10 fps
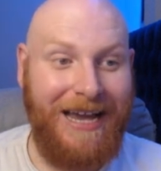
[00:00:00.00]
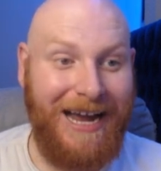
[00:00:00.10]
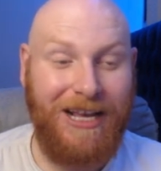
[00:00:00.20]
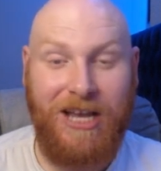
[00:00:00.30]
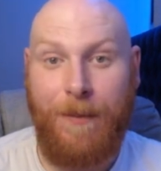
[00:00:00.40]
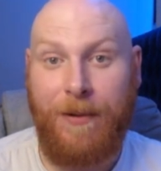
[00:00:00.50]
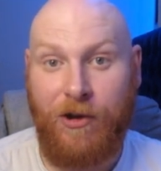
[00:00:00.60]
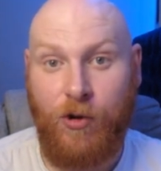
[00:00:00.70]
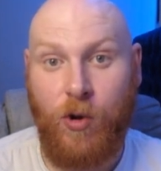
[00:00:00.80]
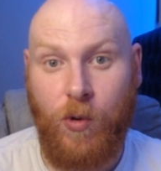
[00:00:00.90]
and a couple of
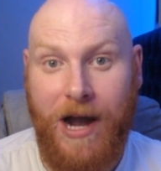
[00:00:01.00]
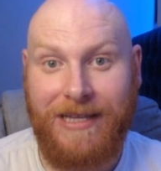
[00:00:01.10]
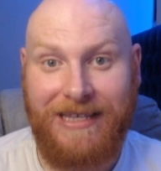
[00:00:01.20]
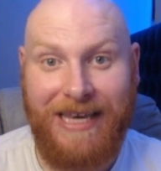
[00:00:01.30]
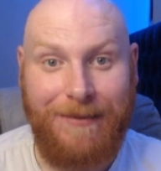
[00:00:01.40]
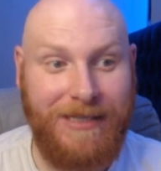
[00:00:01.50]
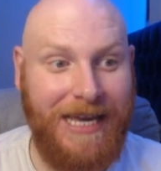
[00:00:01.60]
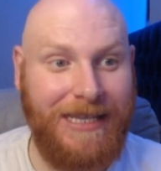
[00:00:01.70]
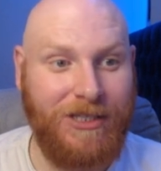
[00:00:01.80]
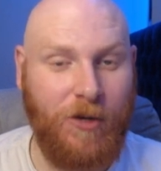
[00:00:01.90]
Uruguayan teams
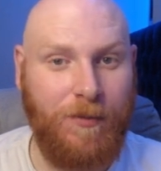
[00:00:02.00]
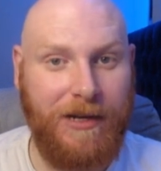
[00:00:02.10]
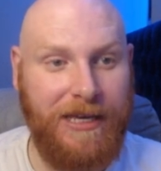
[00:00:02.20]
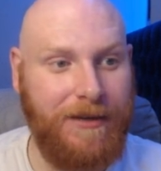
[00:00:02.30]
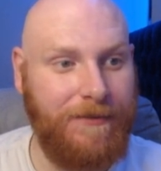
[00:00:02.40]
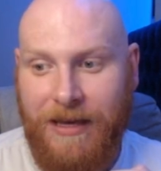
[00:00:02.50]
in the Super League.